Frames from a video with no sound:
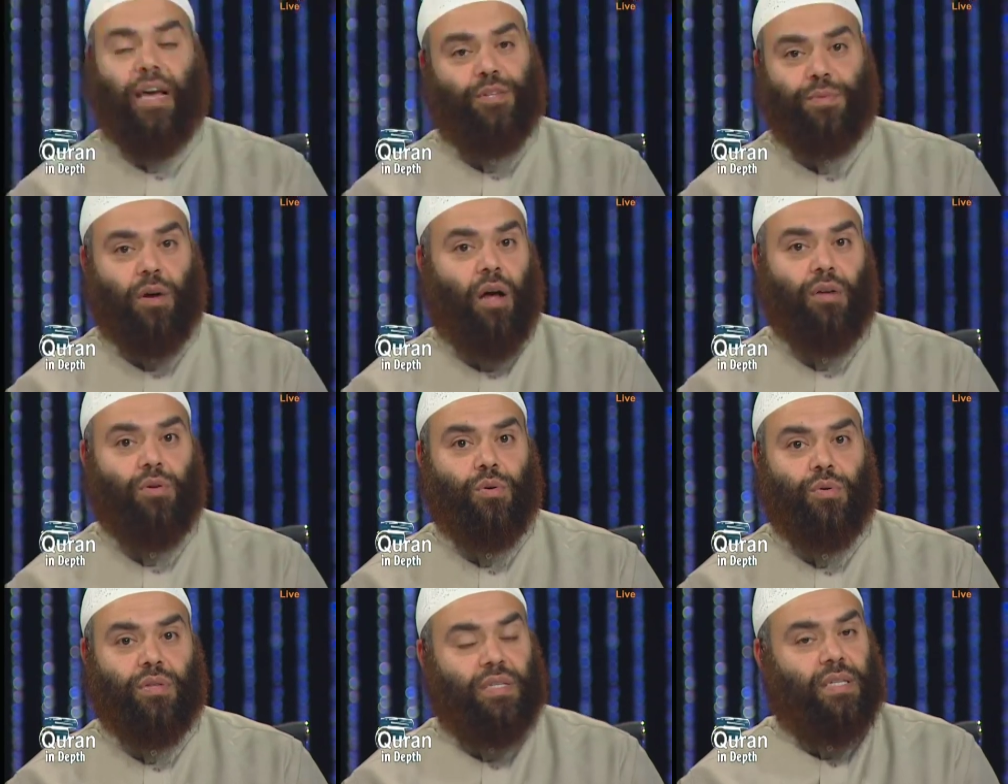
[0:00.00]
As we all
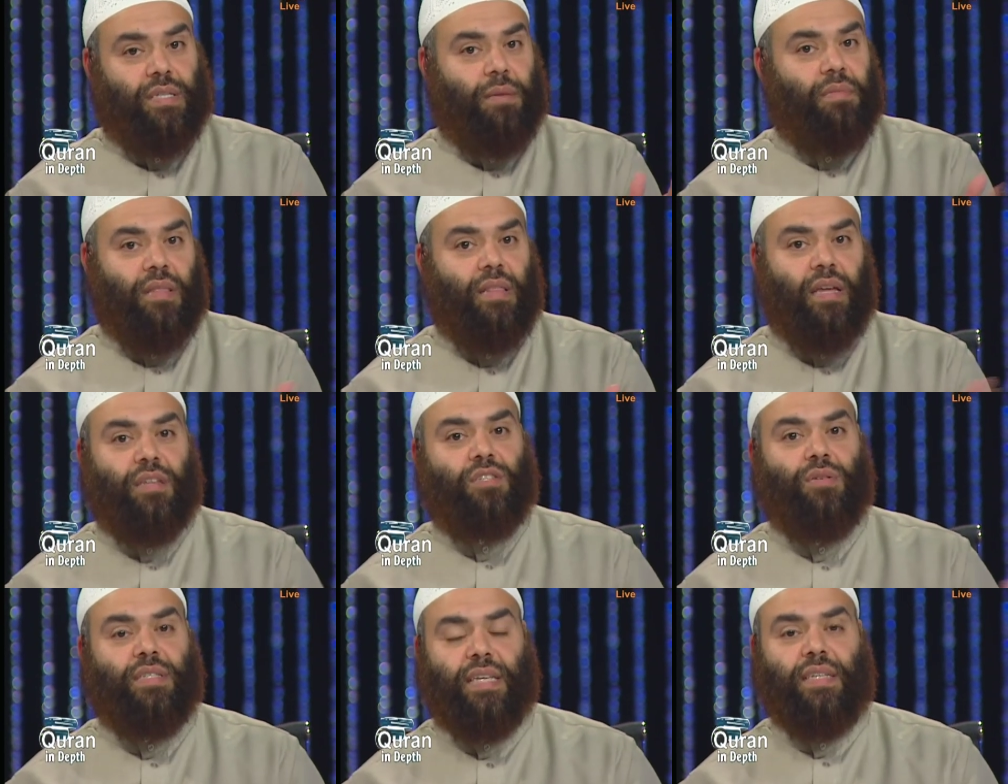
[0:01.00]
know, this is something that is
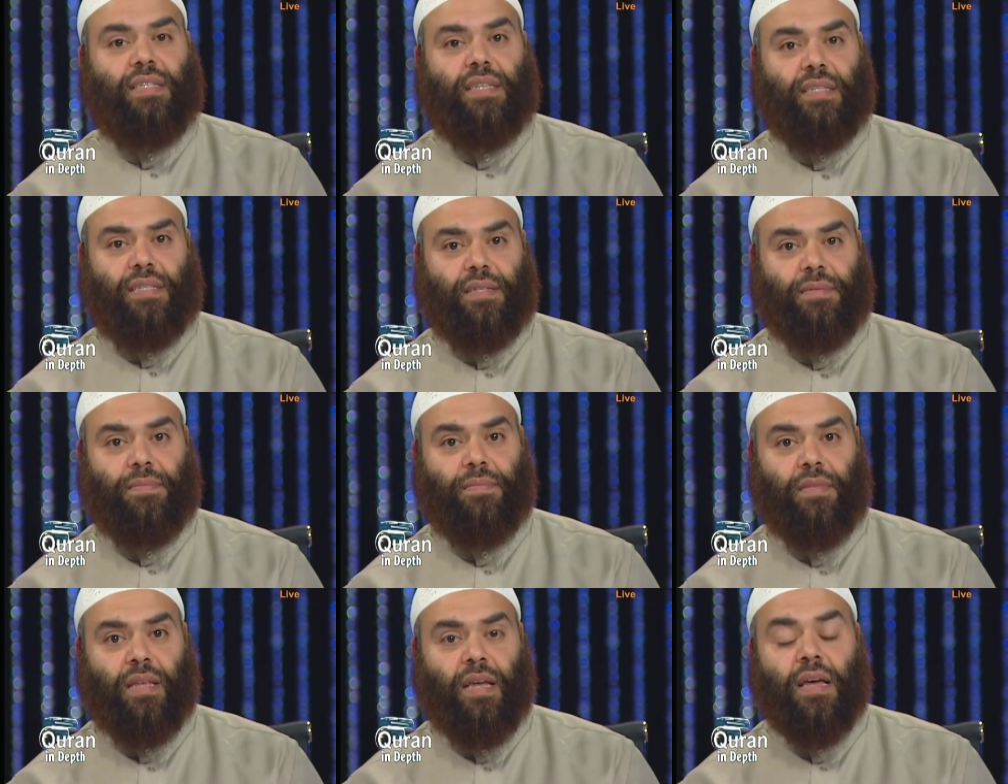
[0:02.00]
consensus.
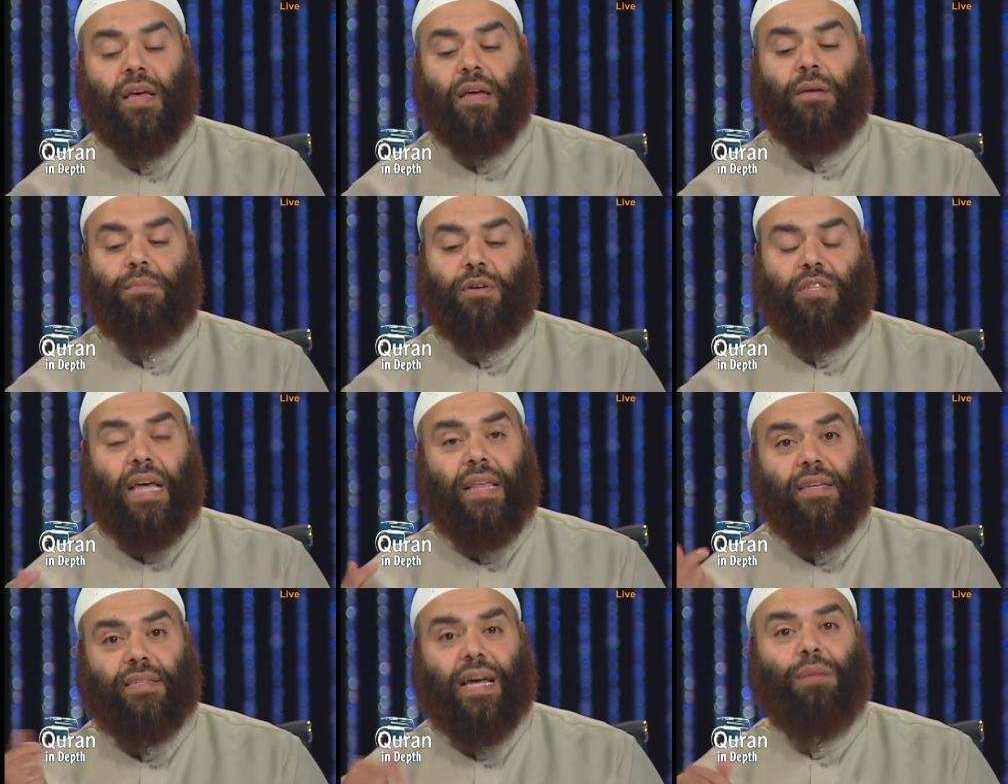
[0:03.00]
But
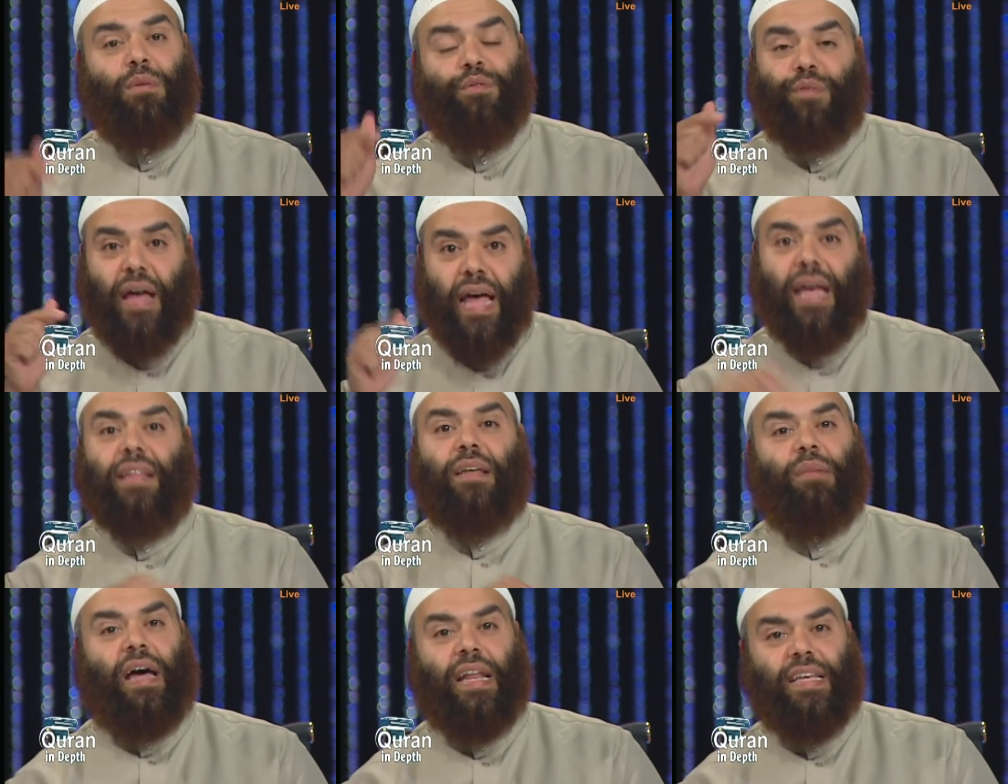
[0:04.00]
at the time of
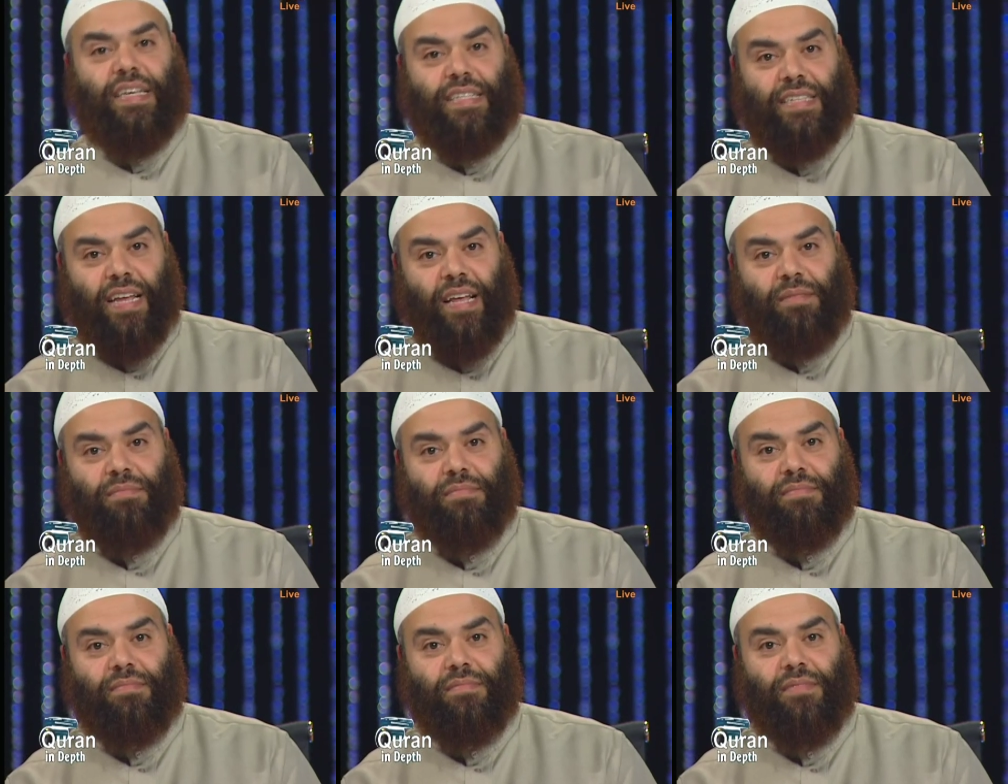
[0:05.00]
Adam alayhi salam,
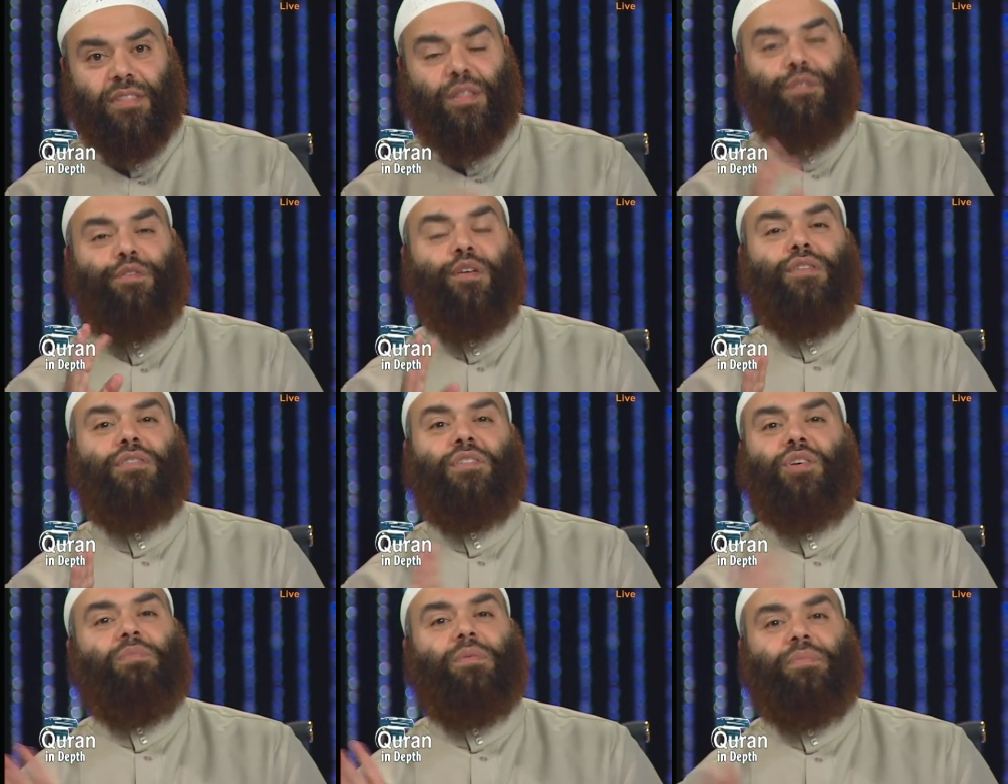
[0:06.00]
the
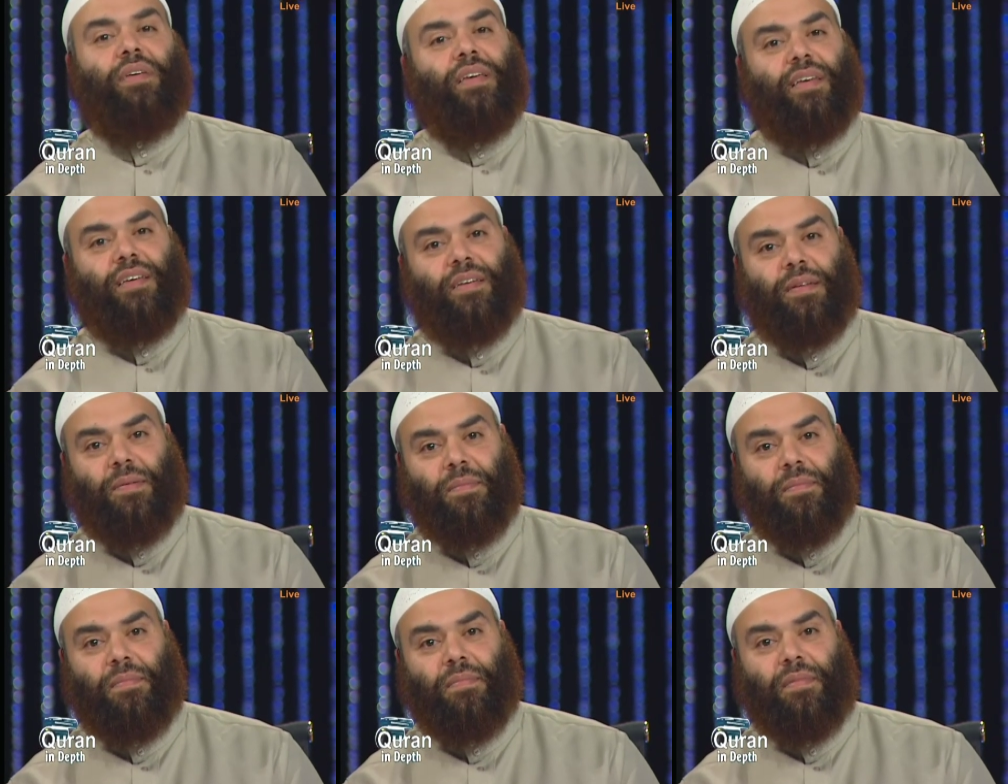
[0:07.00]
first human being,
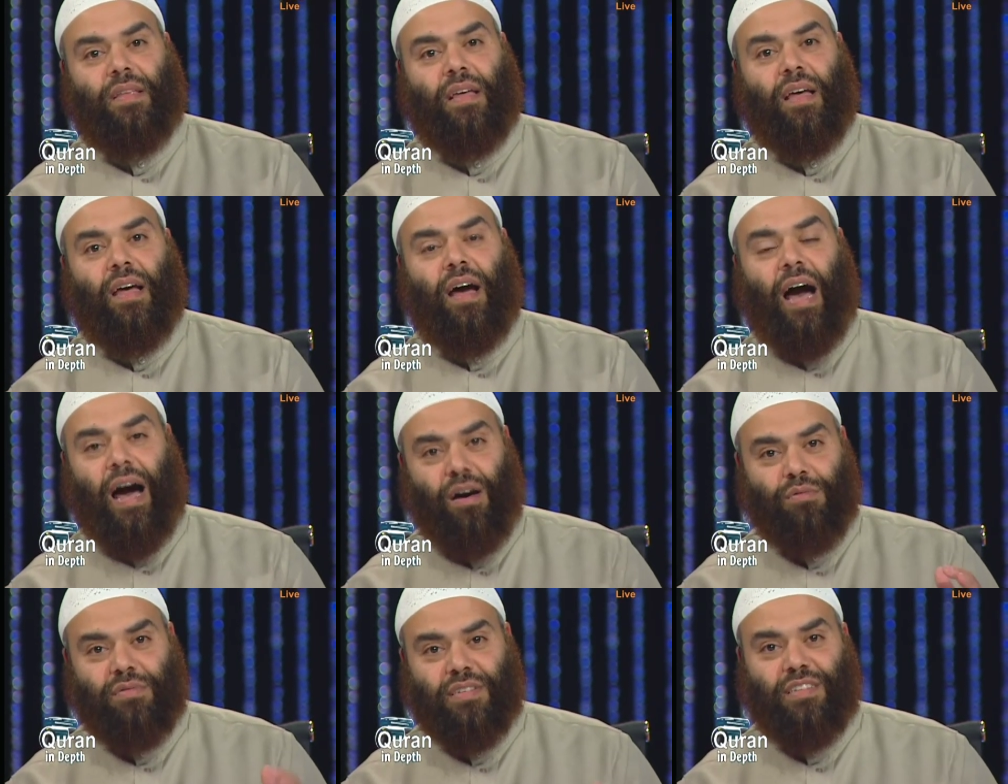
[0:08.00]

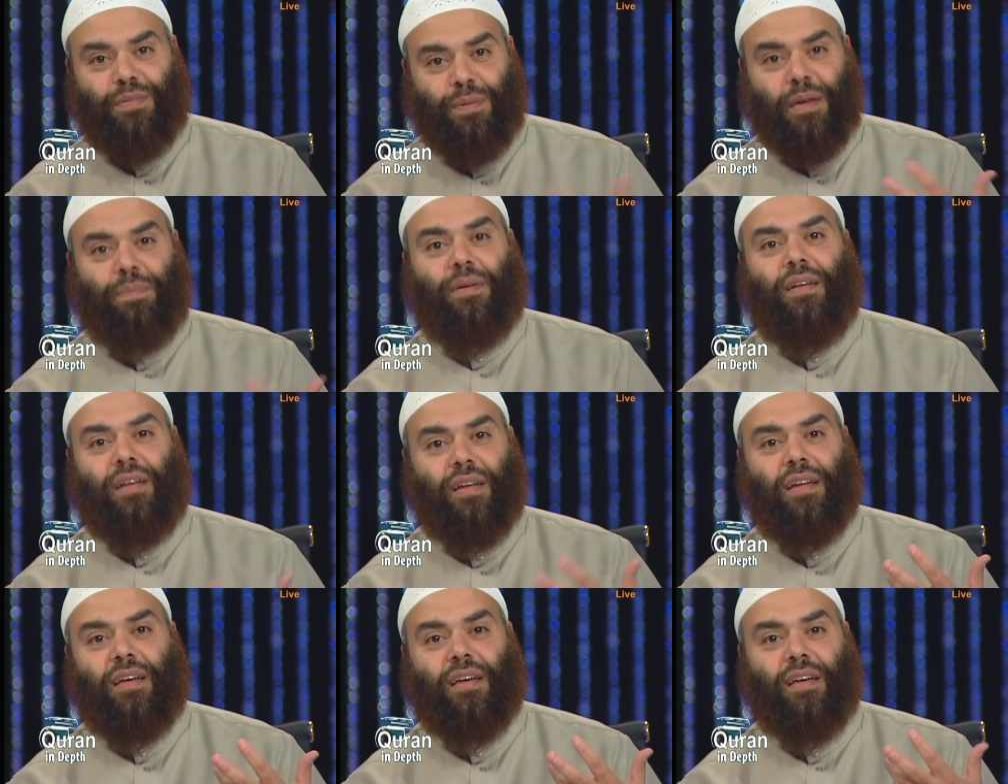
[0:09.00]
how did people
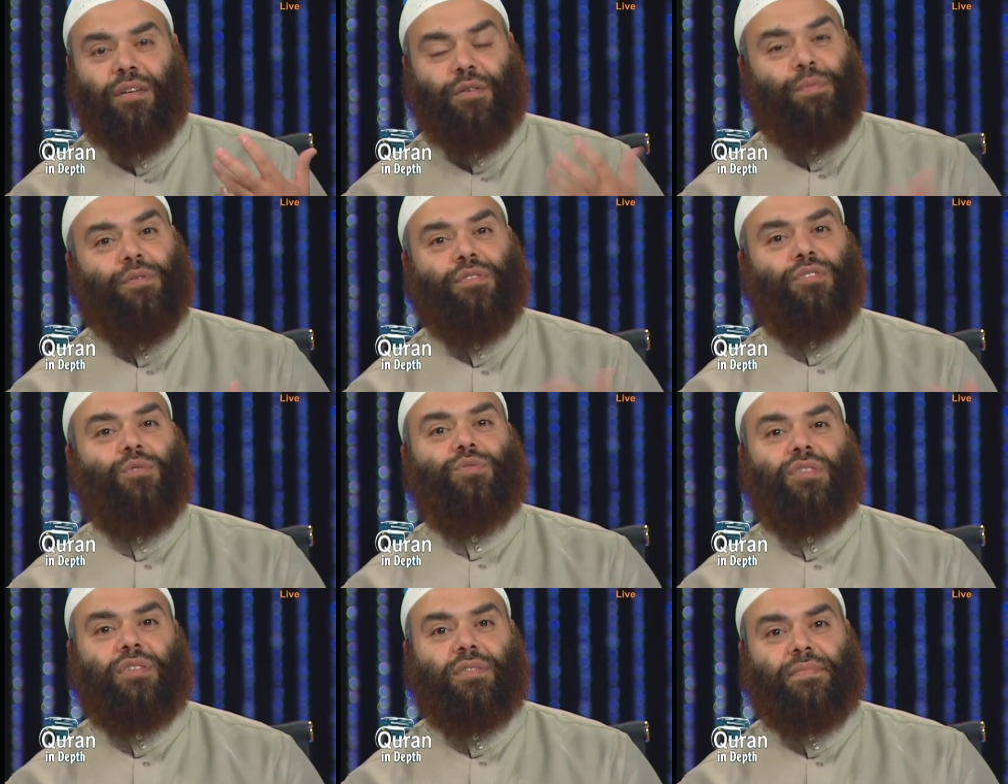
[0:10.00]

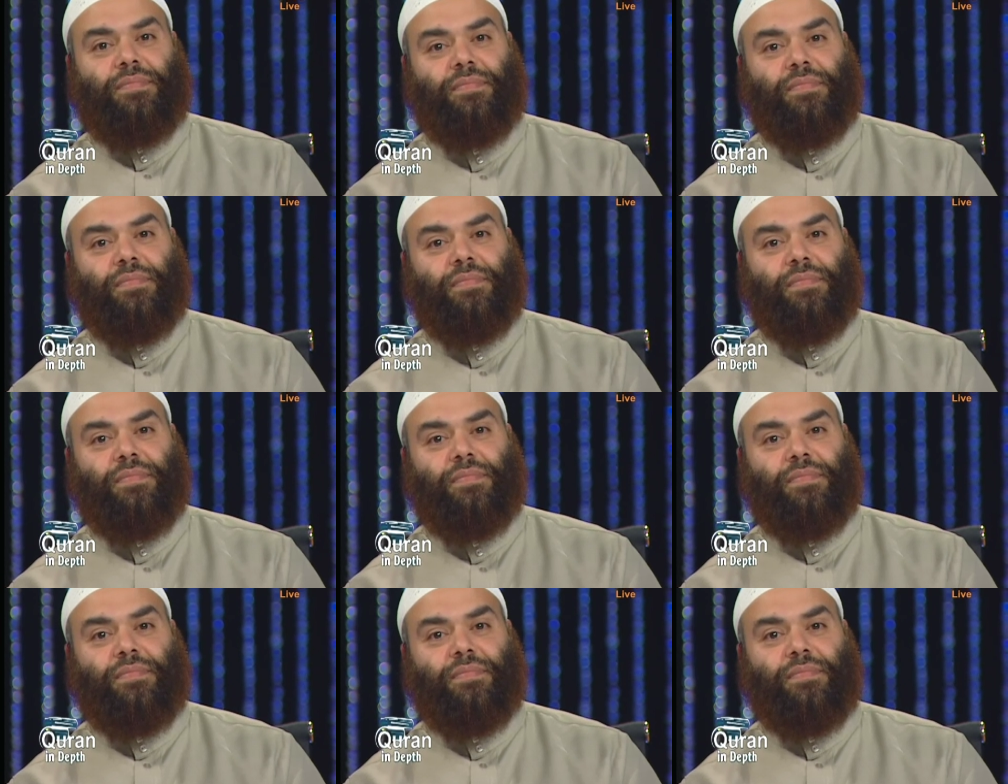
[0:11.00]
reproduce?